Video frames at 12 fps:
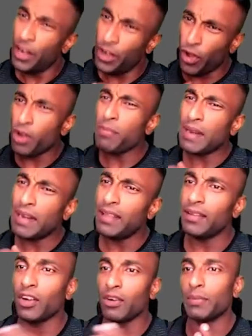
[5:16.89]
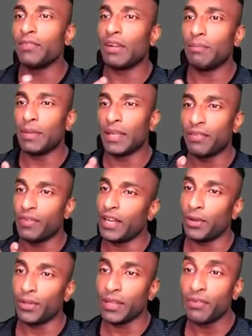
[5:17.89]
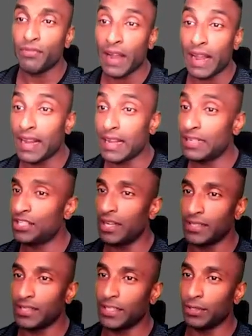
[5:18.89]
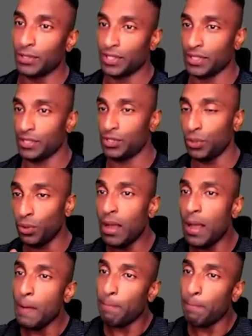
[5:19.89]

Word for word: normally government will be giving it to the financial institution so